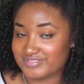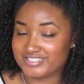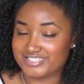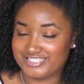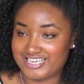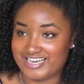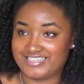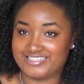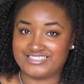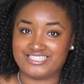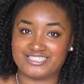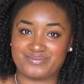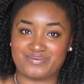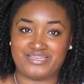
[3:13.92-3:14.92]
Yeah,
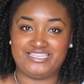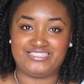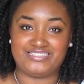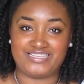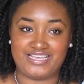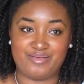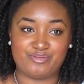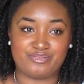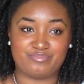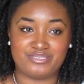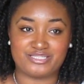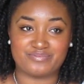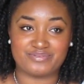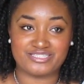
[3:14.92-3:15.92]
that's what he said. He was
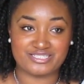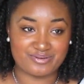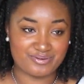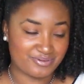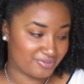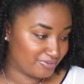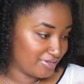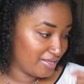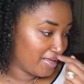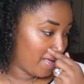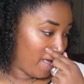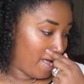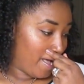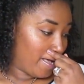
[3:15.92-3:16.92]
busy with school.
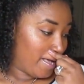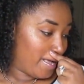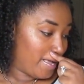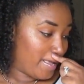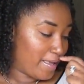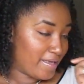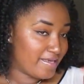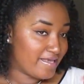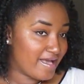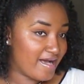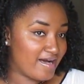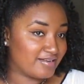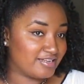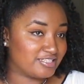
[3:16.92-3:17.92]

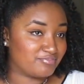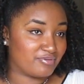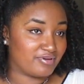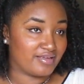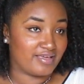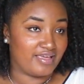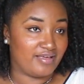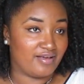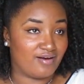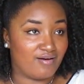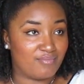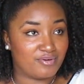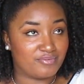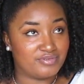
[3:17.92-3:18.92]
Yeah, this boy came
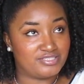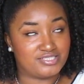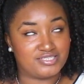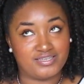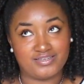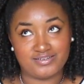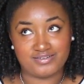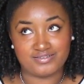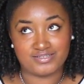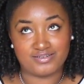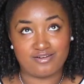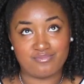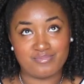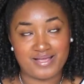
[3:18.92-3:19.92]
home and we chilled,
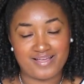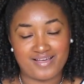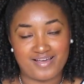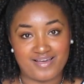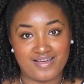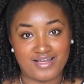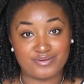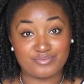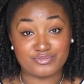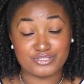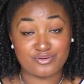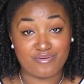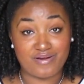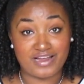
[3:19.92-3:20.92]
and oh my God, I
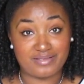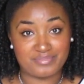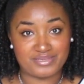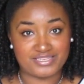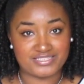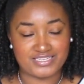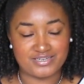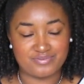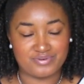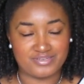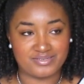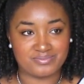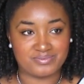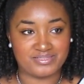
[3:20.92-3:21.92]
was crying because I didn't
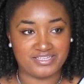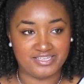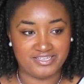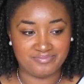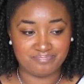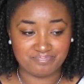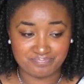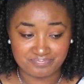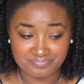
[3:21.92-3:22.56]
want him to leave.